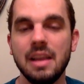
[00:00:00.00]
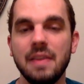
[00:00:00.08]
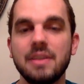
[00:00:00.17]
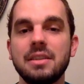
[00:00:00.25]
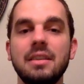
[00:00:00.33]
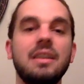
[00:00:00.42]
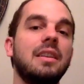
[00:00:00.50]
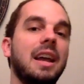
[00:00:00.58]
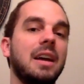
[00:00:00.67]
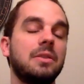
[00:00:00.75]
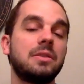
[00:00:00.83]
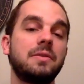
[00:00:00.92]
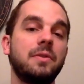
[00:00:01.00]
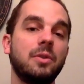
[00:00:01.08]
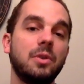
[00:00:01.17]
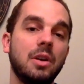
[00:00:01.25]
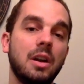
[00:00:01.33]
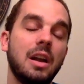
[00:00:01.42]
This allows
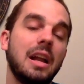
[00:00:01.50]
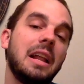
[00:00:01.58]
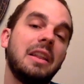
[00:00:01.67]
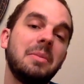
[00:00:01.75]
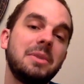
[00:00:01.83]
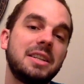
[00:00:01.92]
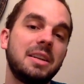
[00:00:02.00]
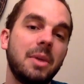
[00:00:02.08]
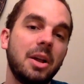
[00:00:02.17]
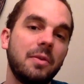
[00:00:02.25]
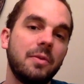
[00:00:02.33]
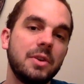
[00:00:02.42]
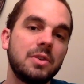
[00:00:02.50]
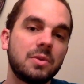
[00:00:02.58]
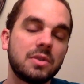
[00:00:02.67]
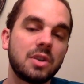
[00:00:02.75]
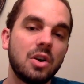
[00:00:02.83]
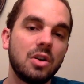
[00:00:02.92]
for a limited amount of
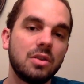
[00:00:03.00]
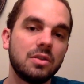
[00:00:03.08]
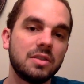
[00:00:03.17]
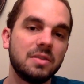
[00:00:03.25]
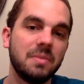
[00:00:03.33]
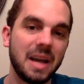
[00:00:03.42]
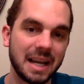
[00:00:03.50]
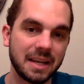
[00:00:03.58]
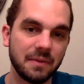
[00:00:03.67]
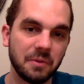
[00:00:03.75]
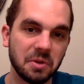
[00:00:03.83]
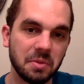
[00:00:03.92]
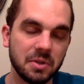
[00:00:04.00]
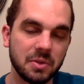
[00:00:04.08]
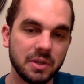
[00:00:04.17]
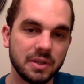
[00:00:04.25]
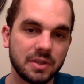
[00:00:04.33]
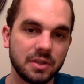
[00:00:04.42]
resource calls back and forth
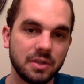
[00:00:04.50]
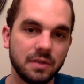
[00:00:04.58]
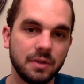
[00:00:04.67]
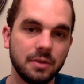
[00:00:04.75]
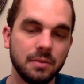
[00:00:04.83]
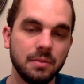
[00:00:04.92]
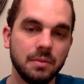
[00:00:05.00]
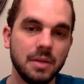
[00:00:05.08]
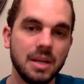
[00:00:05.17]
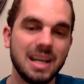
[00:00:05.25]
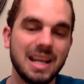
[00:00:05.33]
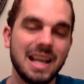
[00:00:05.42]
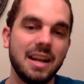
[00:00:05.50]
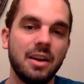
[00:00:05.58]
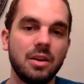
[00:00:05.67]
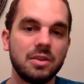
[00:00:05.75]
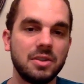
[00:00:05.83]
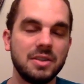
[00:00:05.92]
between the server, and it
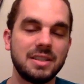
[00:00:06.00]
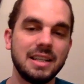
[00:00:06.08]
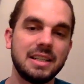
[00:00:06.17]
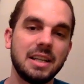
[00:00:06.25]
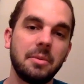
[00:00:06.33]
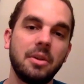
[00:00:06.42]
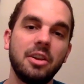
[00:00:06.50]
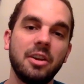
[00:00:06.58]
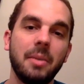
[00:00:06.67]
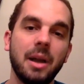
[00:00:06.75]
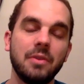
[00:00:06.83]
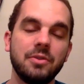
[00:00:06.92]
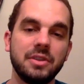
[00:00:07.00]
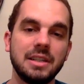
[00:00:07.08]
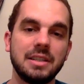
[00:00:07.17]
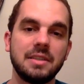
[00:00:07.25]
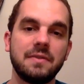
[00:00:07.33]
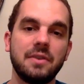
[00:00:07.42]
also sets up clear
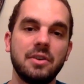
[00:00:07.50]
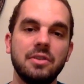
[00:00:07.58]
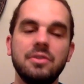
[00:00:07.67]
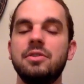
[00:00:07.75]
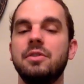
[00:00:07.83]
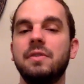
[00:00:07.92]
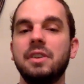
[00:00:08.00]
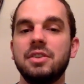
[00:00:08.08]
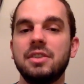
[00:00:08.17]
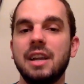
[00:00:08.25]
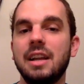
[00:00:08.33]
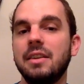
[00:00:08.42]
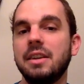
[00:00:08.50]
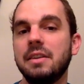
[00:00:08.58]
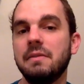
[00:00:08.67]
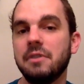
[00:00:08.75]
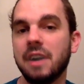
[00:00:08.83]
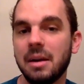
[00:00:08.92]
boundaries as far as your functionality of
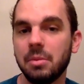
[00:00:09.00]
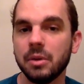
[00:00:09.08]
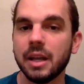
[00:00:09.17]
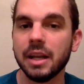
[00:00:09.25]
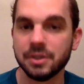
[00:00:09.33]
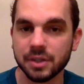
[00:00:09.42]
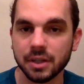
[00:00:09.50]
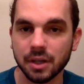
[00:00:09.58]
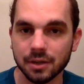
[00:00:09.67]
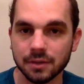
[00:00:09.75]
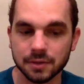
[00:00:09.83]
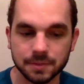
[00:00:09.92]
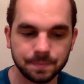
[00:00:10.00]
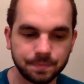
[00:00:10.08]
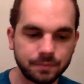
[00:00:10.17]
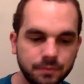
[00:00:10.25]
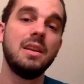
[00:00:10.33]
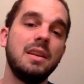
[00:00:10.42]
your application goes.
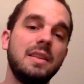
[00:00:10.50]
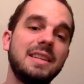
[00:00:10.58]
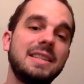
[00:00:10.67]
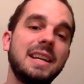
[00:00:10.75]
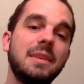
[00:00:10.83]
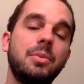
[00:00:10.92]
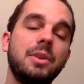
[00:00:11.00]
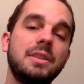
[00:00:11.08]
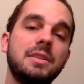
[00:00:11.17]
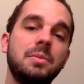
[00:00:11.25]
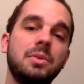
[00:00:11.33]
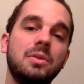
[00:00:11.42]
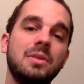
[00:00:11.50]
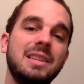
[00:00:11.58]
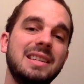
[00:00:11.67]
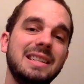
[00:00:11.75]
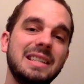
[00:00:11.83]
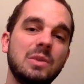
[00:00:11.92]
The second principle
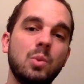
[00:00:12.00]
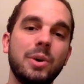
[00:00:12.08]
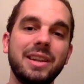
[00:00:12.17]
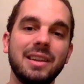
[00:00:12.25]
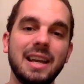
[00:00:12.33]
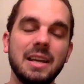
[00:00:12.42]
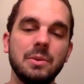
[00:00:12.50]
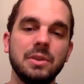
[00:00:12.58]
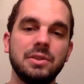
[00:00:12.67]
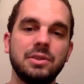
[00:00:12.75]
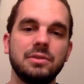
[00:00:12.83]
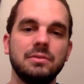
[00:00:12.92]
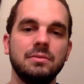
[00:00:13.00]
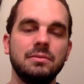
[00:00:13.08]
is one language.